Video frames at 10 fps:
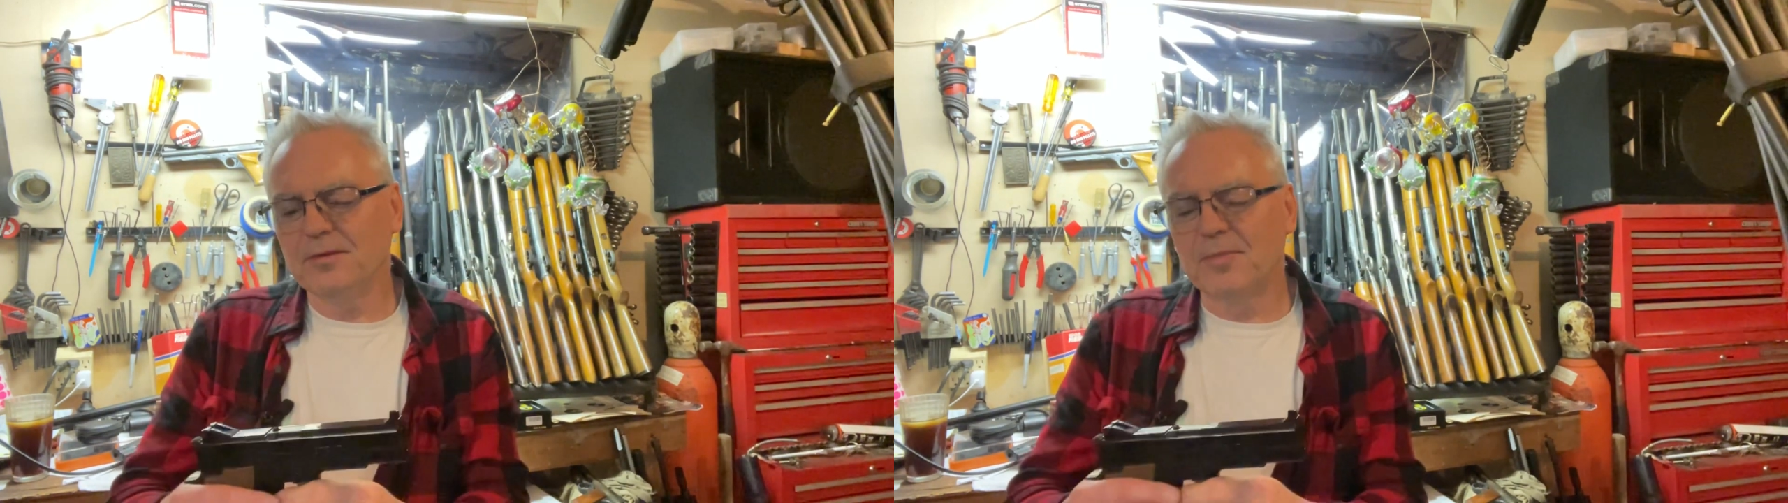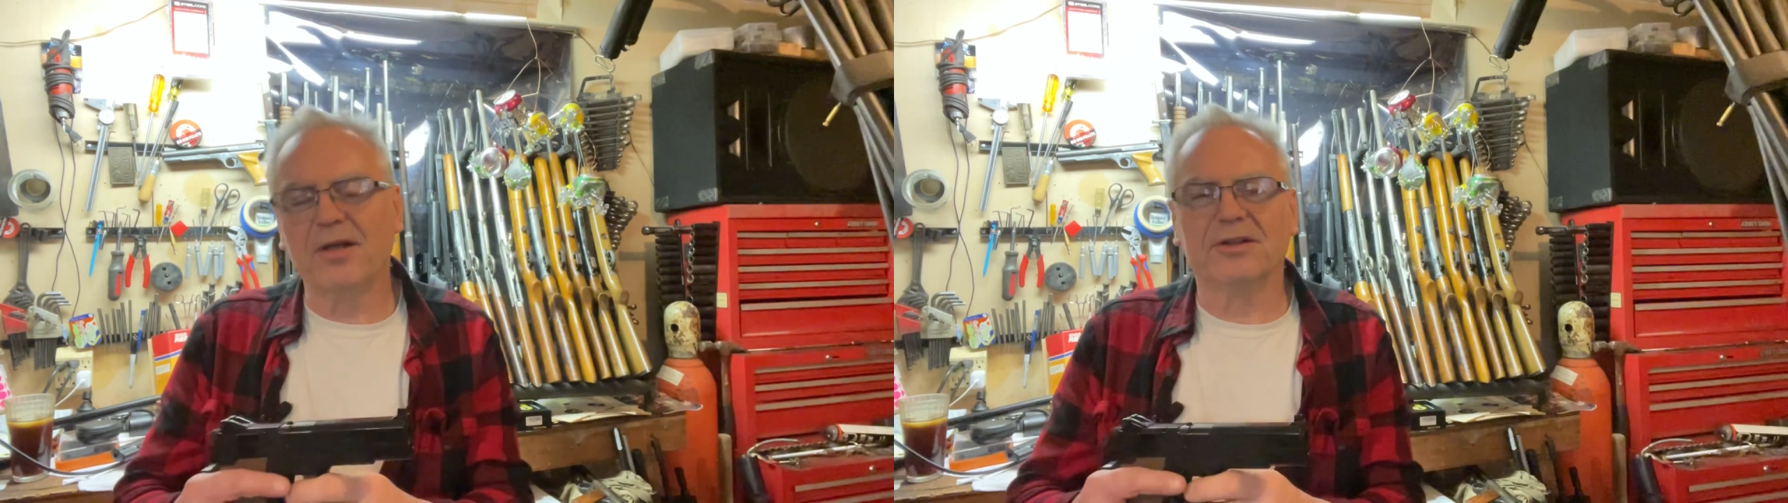
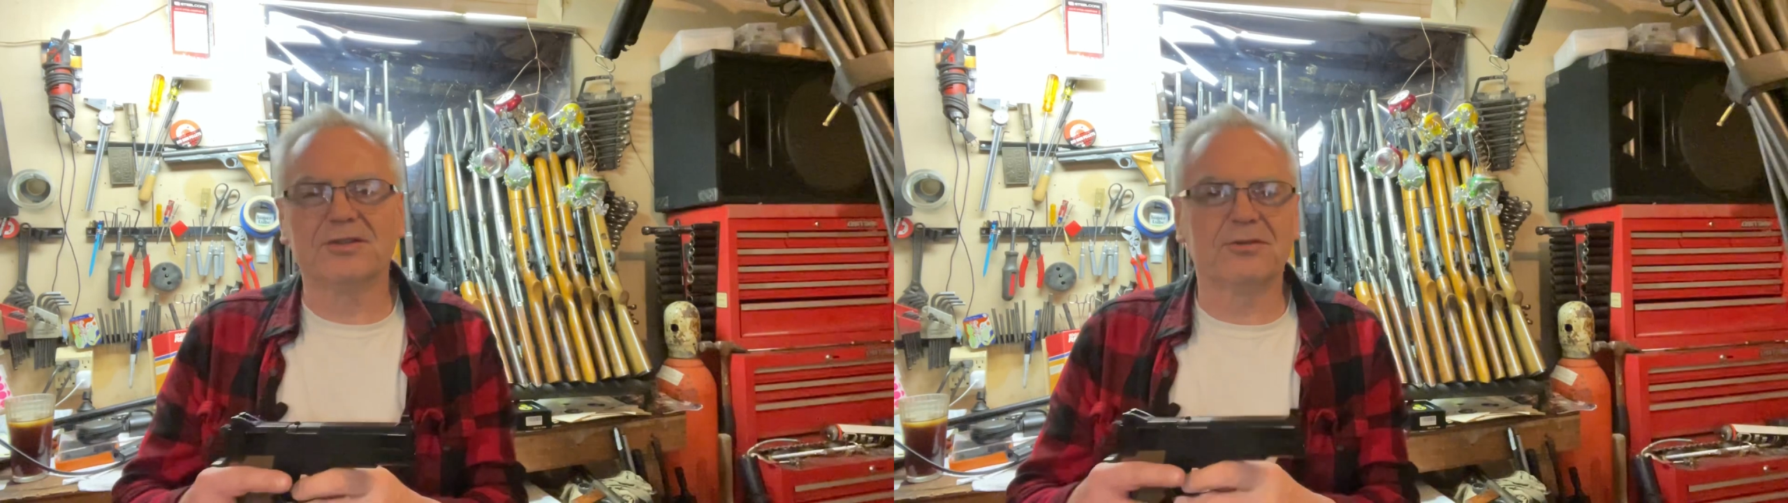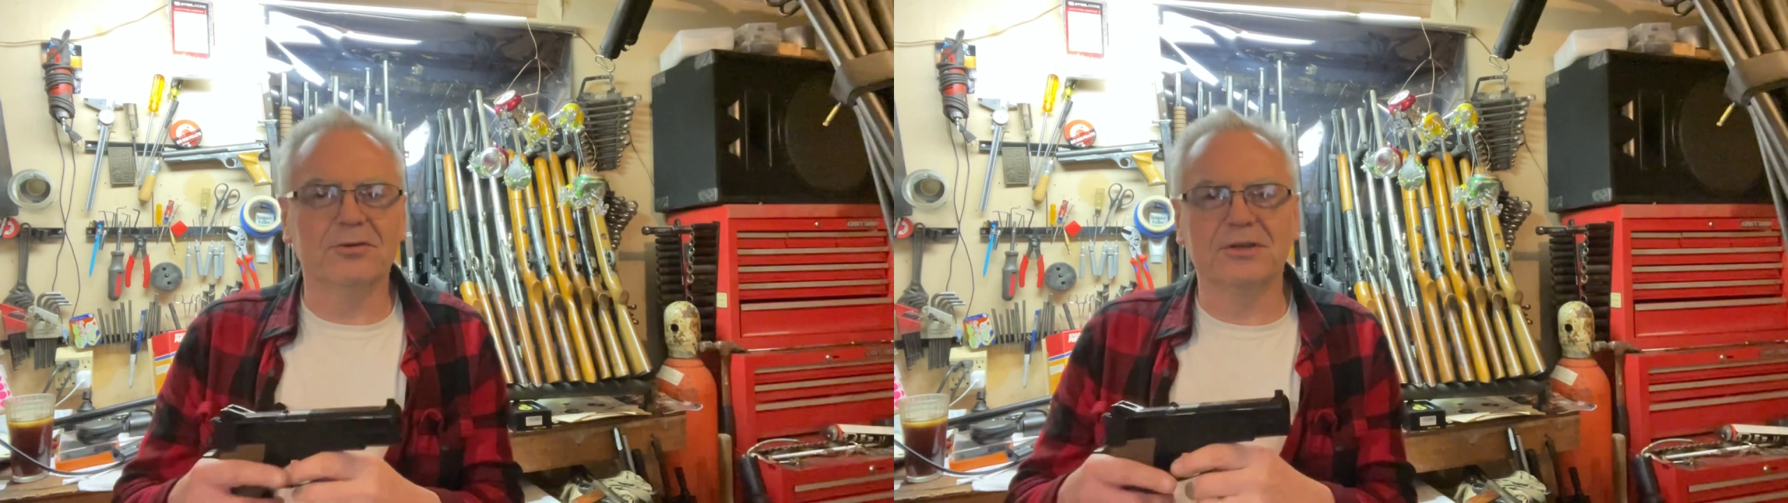pellets
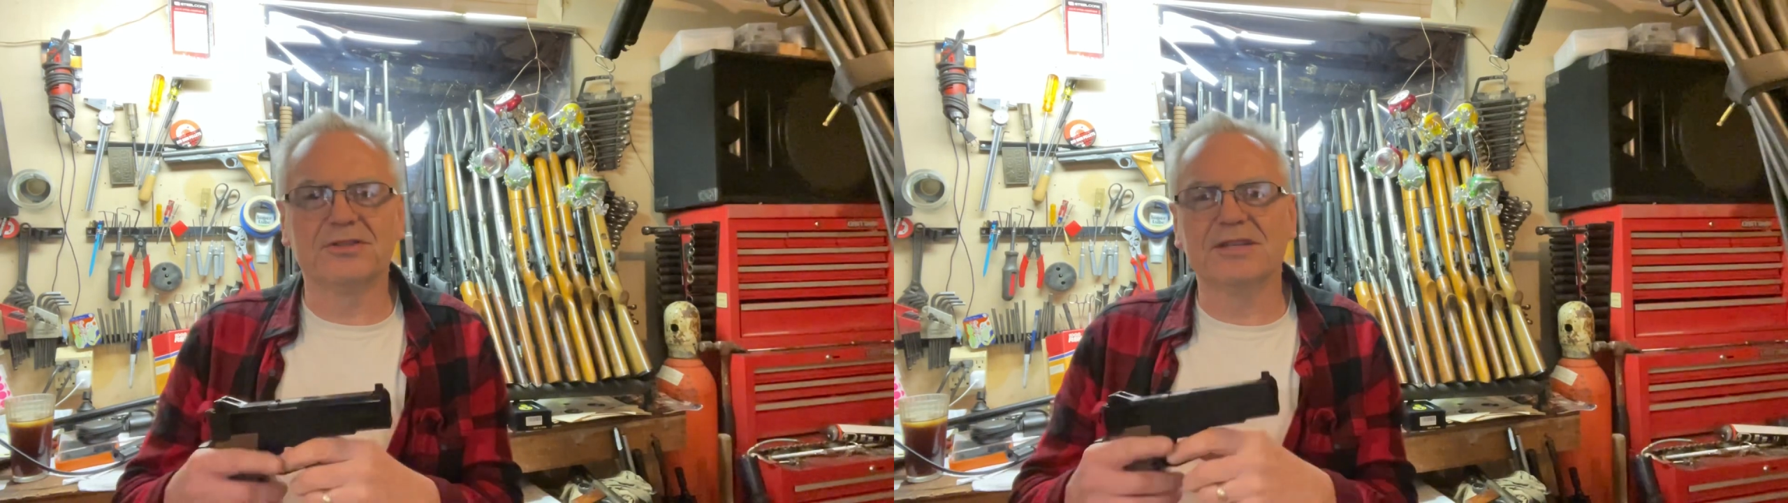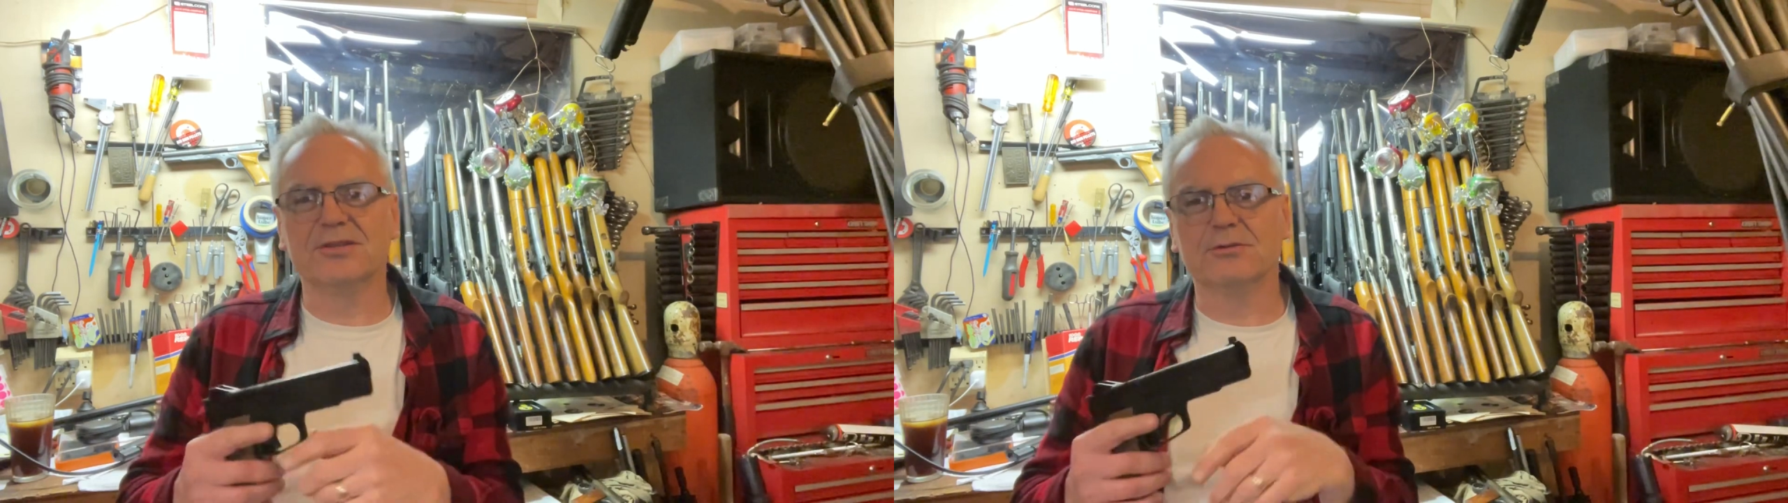through it
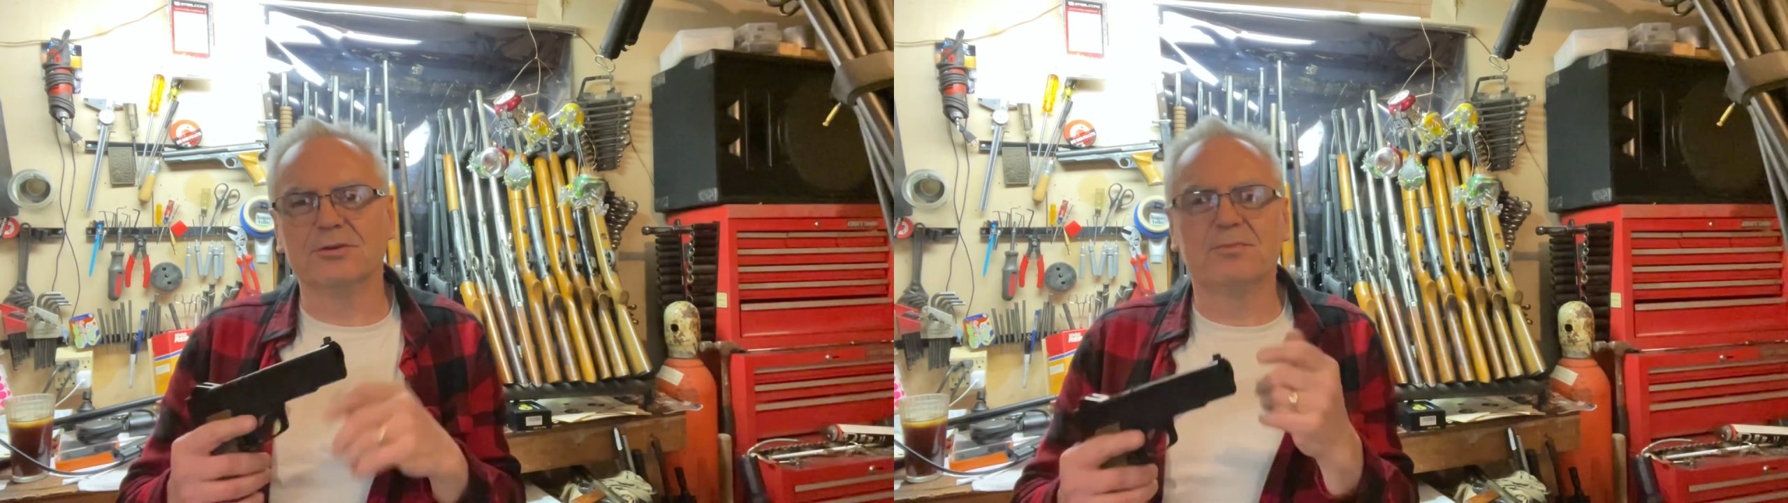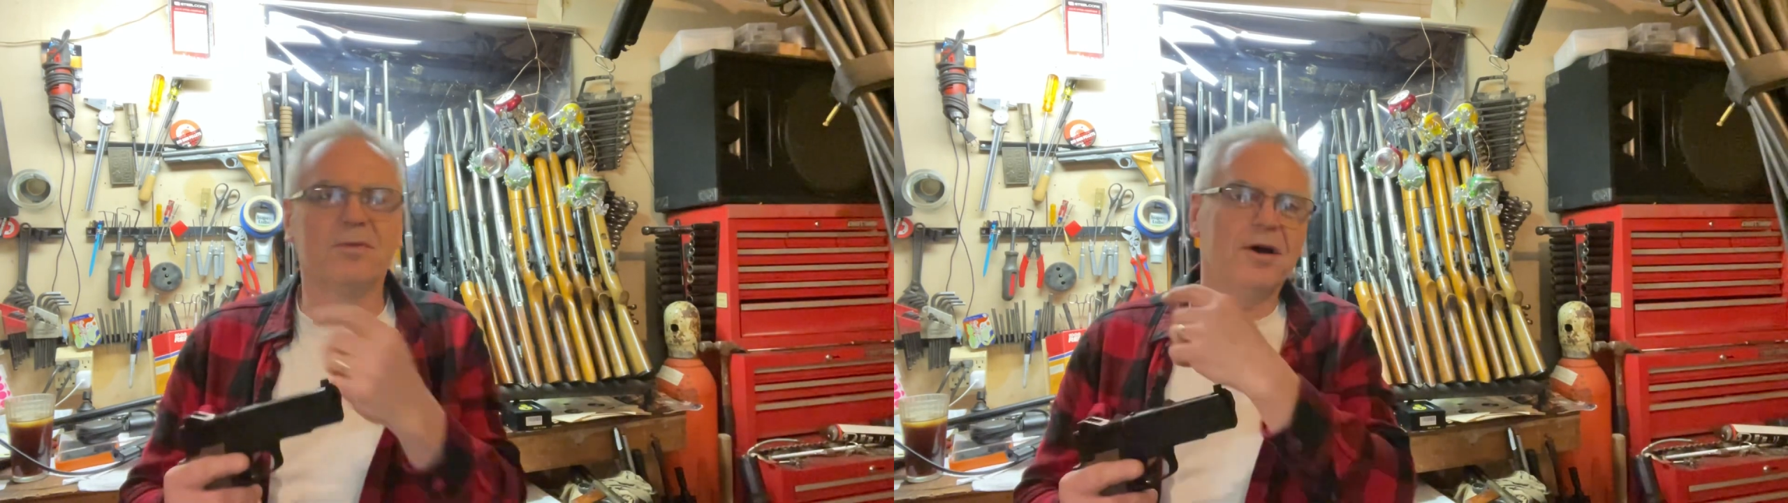since it was